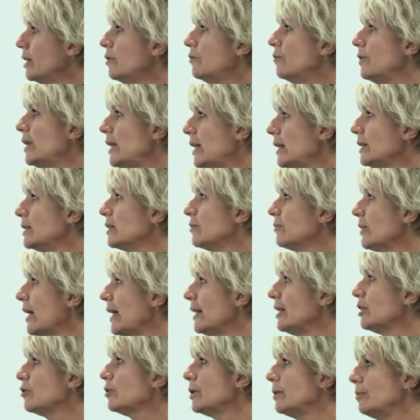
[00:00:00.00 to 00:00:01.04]
Feelings of
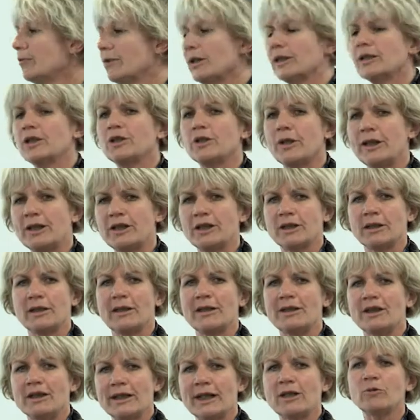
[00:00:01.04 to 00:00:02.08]
anger and frustration,
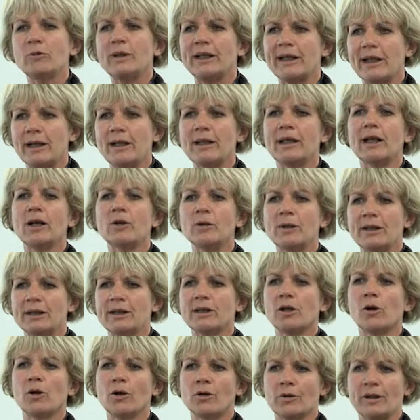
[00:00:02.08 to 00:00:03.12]
and generally a lowered
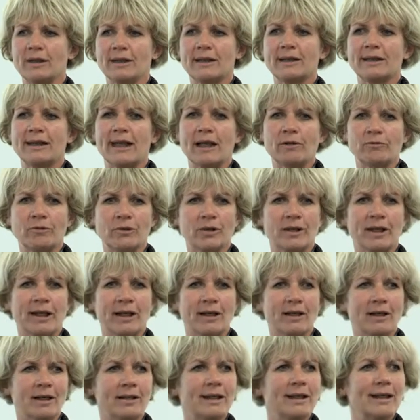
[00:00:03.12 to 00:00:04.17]
tolerance to everything.
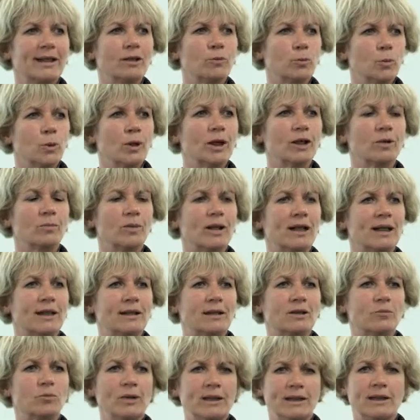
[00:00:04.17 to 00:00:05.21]
And I think in the
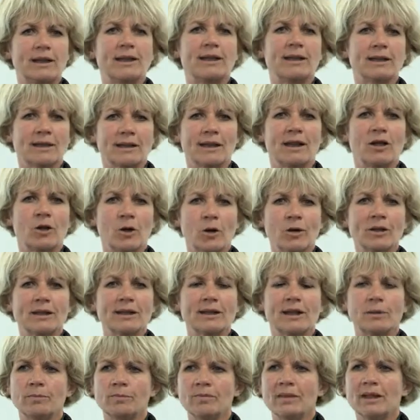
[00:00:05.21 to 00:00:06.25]
workplace, we see this a lot,
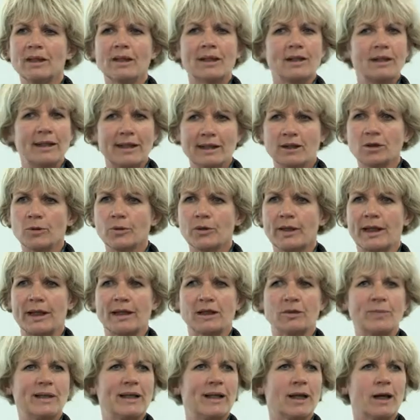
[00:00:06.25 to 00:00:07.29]
that little
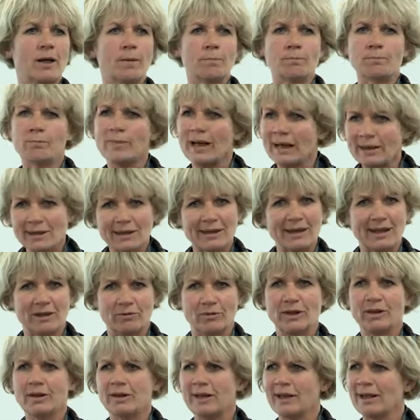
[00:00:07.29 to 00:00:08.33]
things become massive.
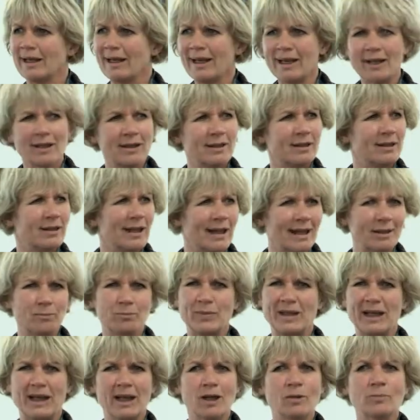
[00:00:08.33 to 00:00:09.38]
And you think, how did that
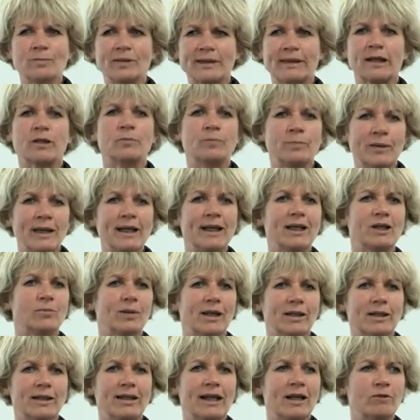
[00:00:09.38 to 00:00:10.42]
become so big? But
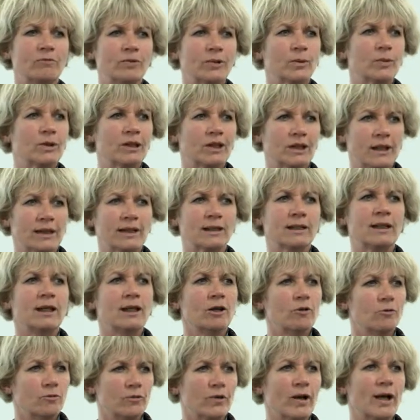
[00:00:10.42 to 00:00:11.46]
I think everyone just
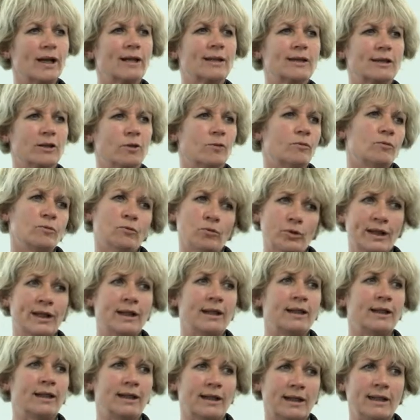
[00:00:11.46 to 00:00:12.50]
fires off
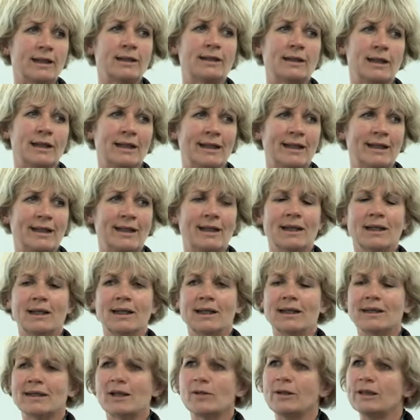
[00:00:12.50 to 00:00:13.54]
really easily.
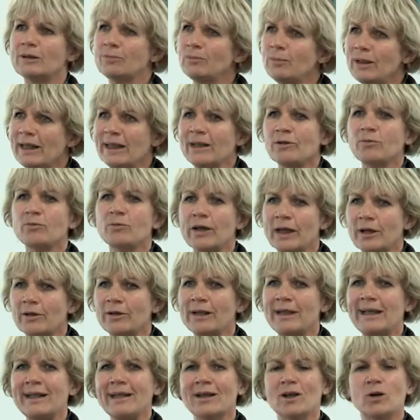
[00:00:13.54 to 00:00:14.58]
So it's being
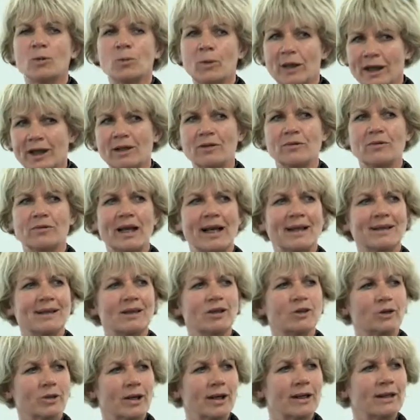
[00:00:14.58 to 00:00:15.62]
very aware of that
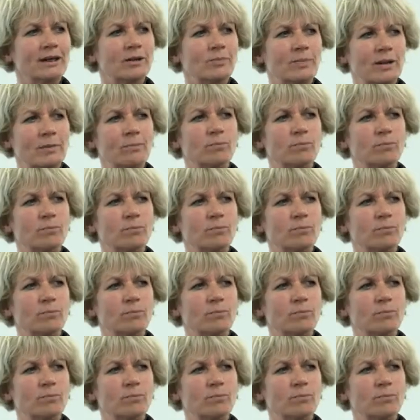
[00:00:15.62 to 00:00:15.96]
and trying to be